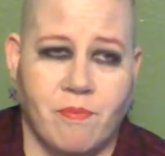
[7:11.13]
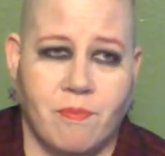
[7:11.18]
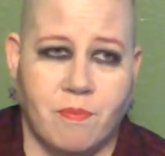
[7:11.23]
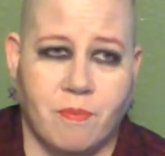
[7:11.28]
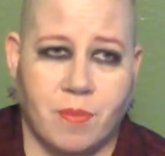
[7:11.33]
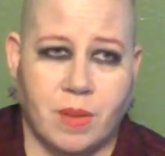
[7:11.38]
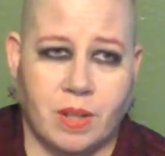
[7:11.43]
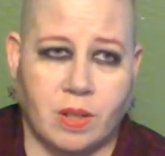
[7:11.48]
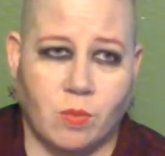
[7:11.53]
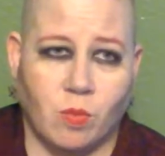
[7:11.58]

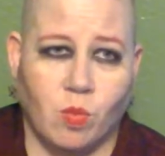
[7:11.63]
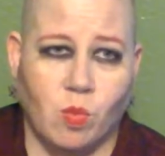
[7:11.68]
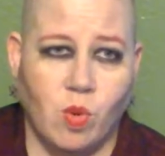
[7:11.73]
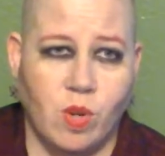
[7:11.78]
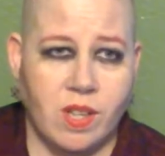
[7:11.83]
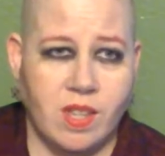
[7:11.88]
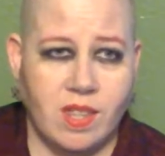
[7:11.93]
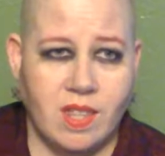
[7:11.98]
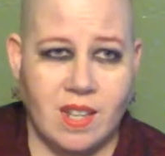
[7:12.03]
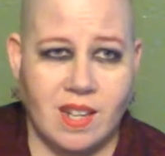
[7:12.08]
But
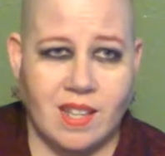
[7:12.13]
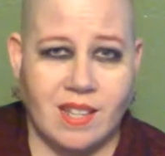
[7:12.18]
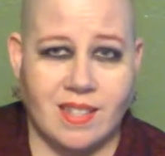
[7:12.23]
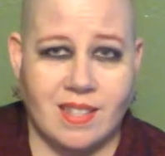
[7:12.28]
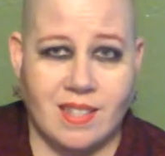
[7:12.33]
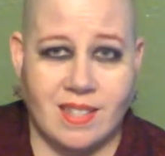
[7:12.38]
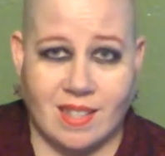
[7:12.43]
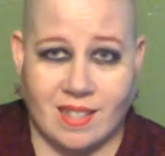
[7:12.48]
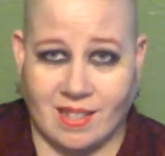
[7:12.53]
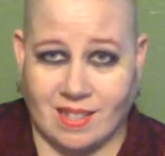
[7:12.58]
one that I
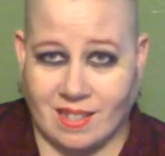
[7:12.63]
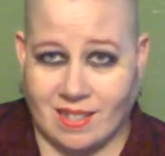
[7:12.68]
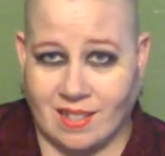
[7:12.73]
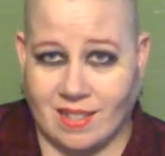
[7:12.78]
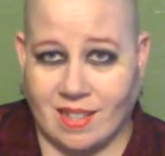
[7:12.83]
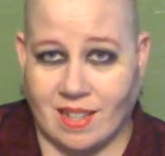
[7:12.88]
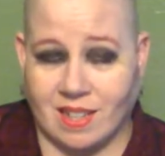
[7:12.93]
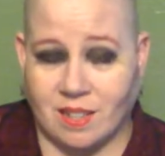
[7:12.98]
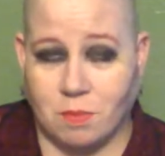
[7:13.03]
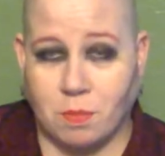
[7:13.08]
did
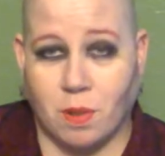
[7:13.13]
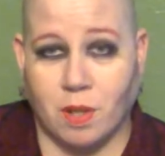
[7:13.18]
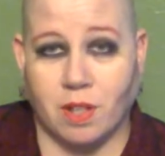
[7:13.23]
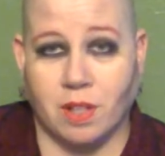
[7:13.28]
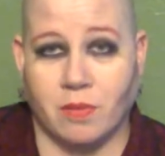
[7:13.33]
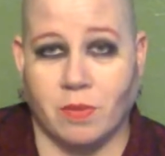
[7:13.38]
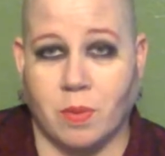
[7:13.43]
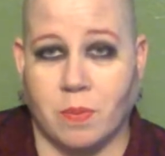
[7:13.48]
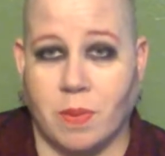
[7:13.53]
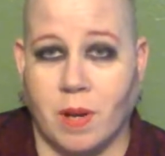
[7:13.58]
as part
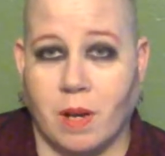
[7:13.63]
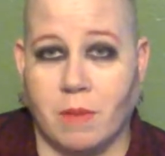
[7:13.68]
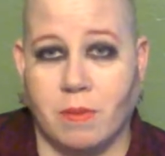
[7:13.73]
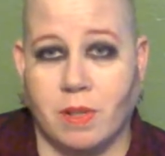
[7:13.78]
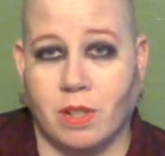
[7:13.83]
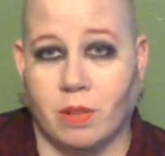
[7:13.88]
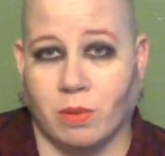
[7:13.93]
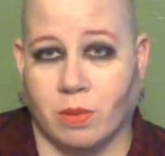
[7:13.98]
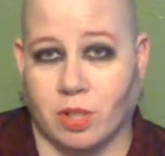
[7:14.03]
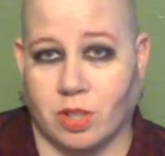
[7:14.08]
of a
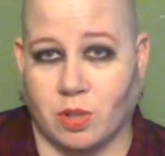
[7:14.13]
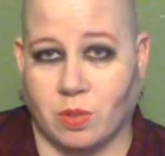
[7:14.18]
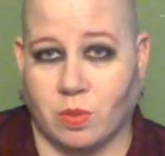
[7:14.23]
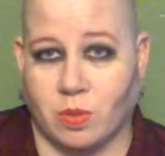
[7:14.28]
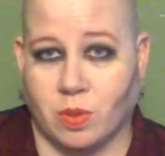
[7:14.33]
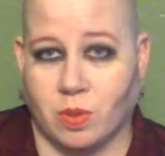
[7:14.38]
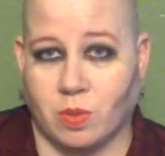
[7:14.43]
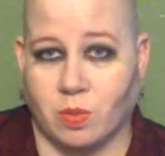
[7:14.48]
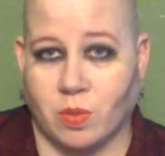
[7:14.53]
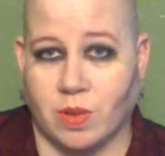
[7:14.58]
public
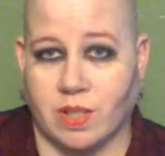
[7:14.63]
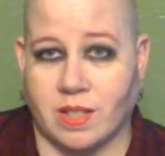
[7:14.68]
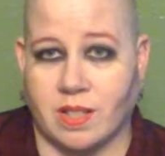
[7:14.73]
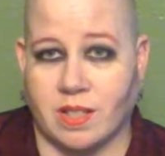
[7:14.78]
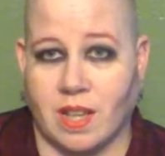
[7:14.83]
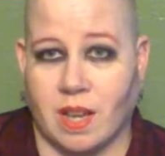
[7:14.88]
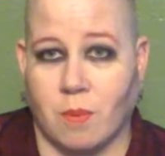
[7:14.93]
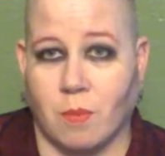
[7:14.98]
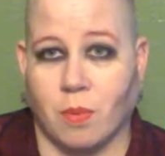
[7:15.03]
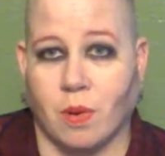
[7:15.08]
ritual was
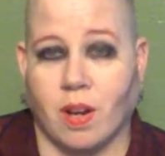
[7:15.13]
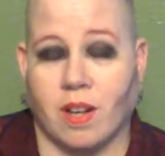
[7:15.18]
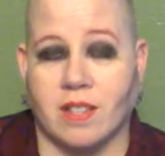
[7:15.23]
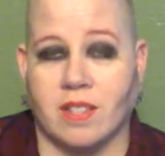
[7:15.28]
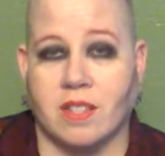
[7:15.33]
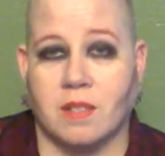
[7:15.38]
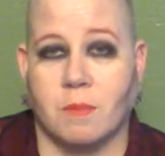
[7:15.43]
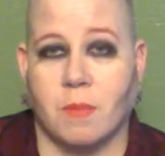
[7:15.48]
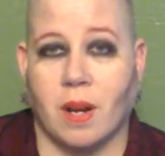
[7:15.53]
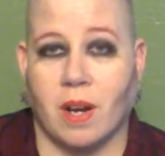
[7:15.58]
a
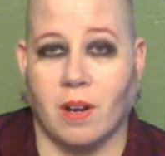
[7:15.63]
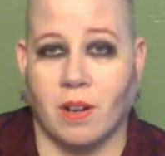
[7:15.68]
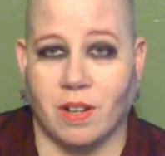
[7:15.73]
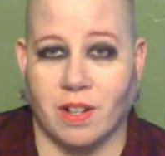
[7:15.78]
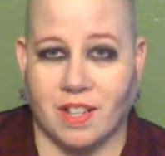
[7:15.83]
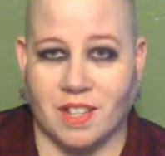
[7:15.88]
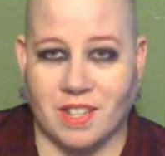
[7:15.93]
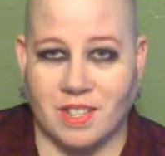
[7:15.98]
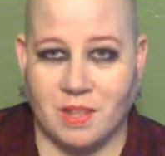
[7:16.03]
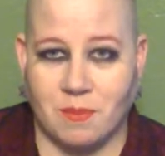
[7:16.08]

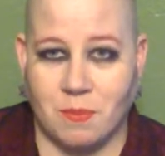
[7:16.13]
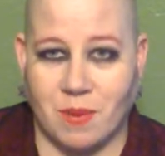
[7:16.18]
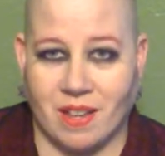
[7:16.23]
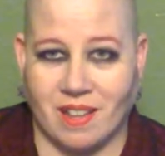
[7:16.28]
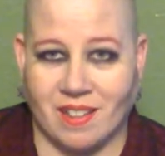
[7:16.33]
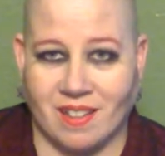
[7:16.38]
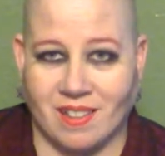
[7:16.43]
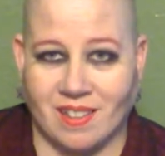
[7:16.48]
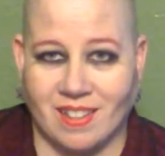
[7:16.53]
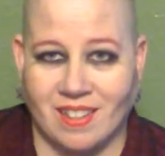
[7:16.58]
prosperity
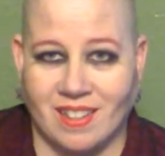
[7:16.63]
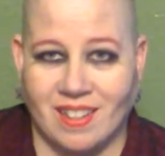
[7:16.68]
spell.